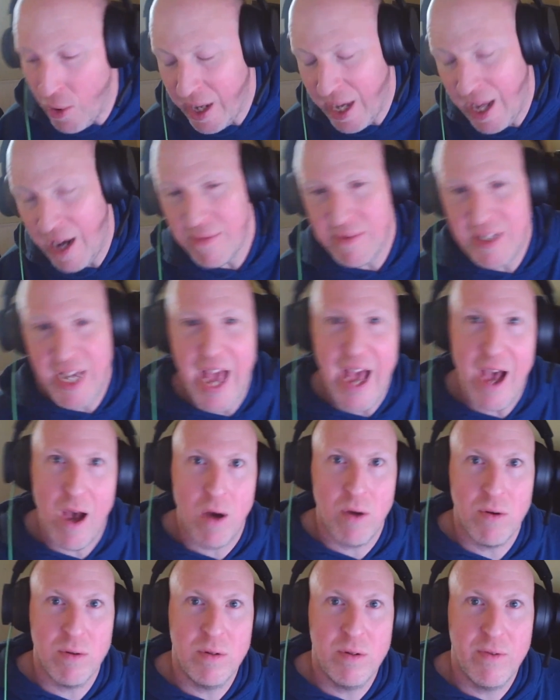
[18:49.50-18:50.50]
out of
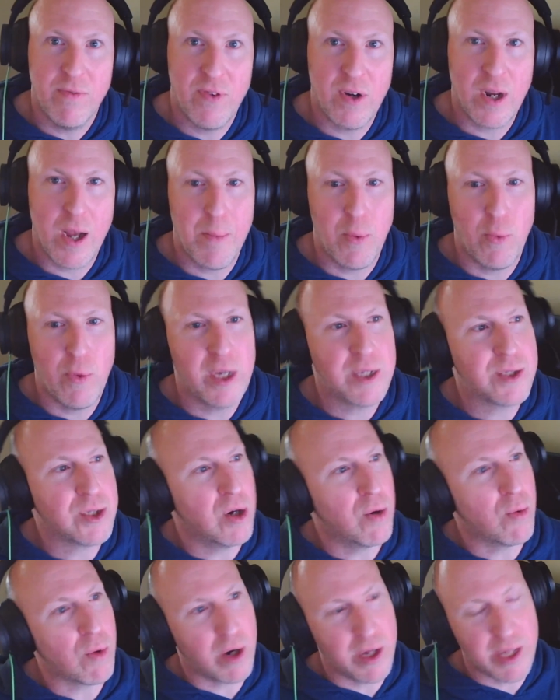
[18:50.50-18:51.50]
town for a couple weeks.
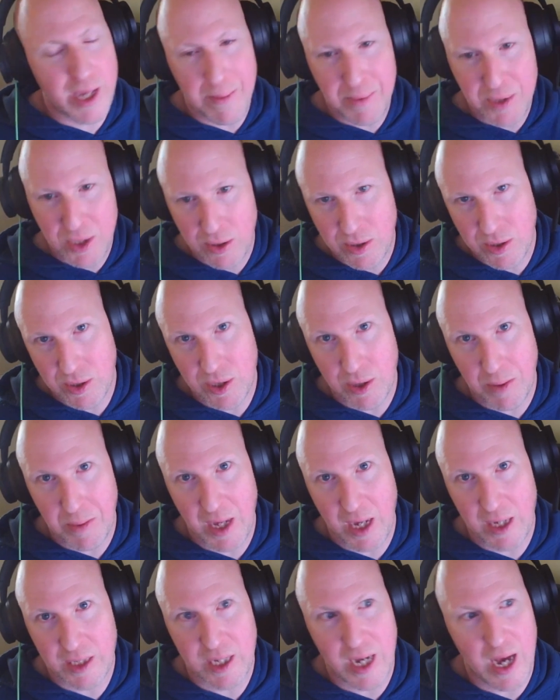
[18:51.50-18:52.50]
Don't worry, the episodes will still be
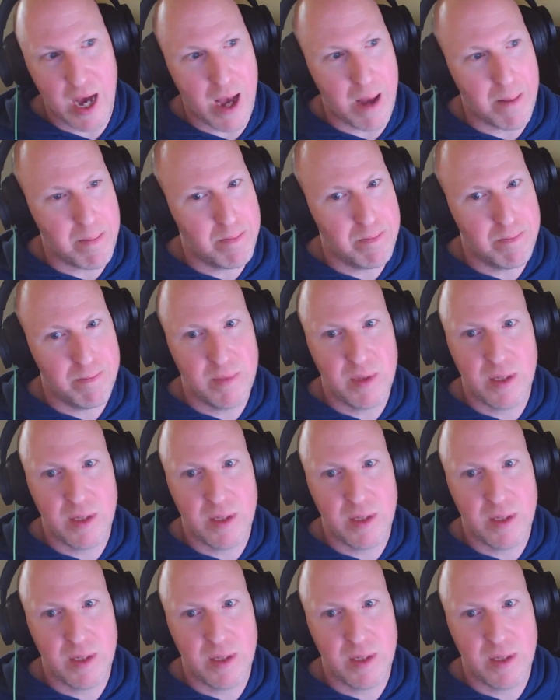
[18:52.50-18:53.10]
on time.